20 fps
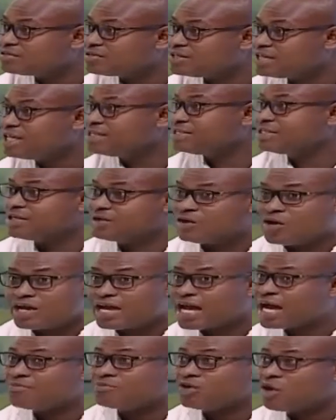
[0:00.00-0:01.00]
He's the lawyer,
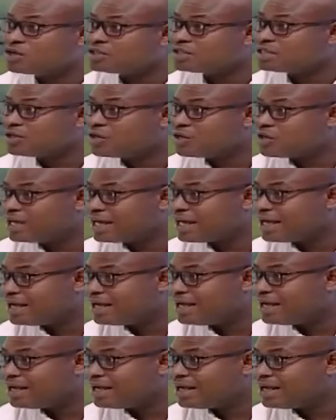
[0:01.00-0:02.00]
I'm not a lawyer.
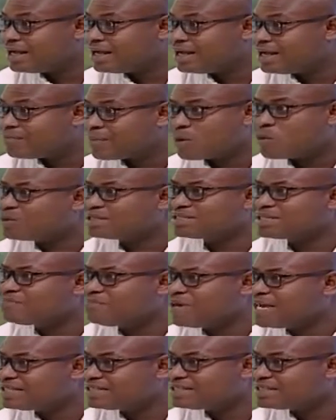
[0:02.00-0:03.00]
But what's the
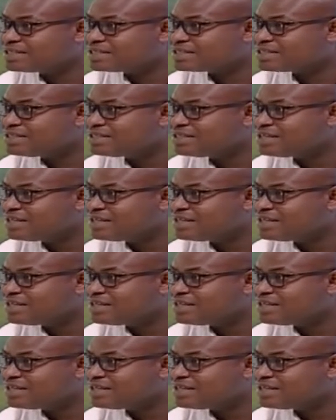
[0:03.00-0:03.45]
basis?